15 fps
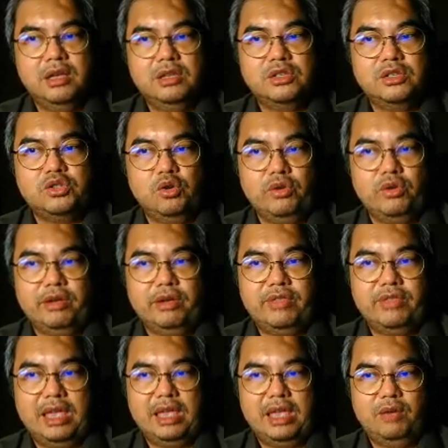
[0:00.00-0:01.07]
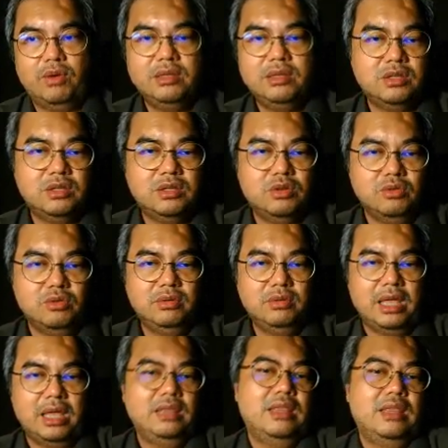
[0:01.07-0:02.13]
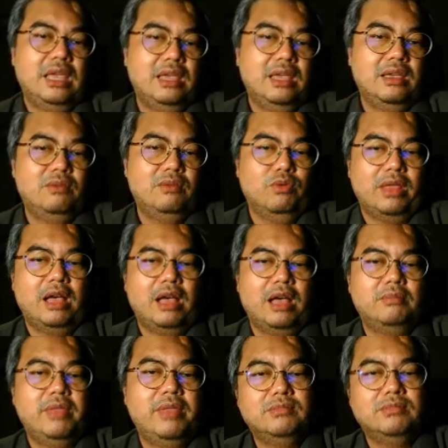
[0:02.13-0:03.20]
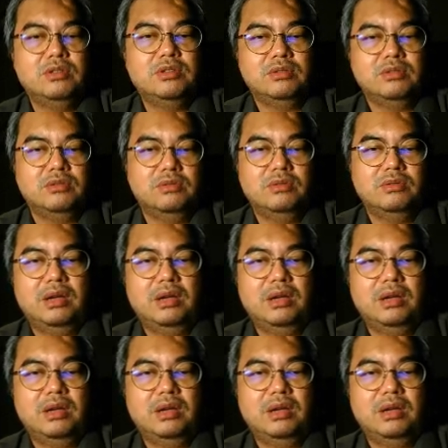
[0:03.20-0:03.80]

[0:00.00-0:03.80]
So if they wanted to, then they would help them to.